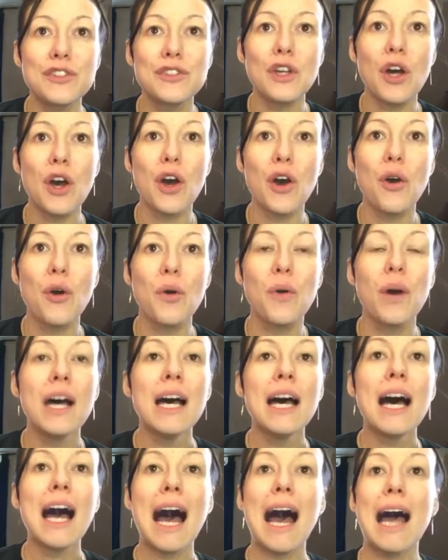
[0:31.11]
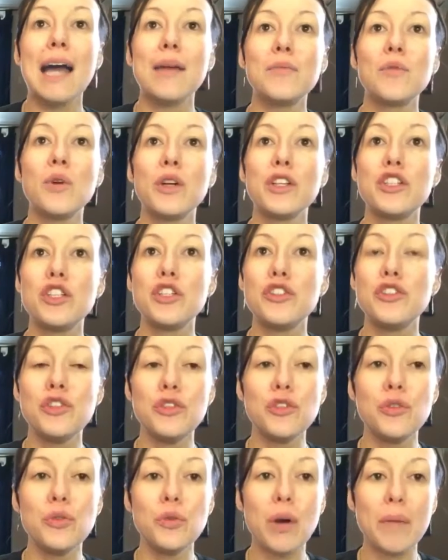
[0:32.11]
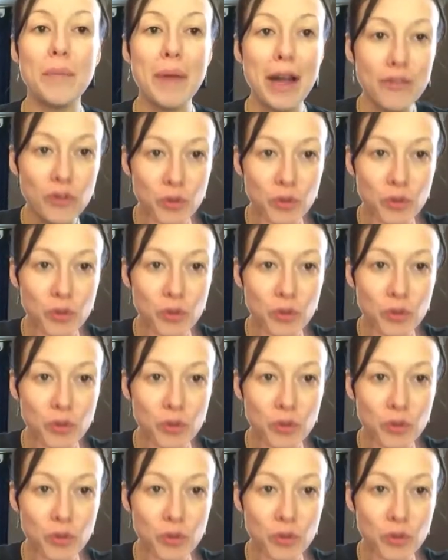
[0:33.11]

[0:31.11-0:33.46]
So I'm going to do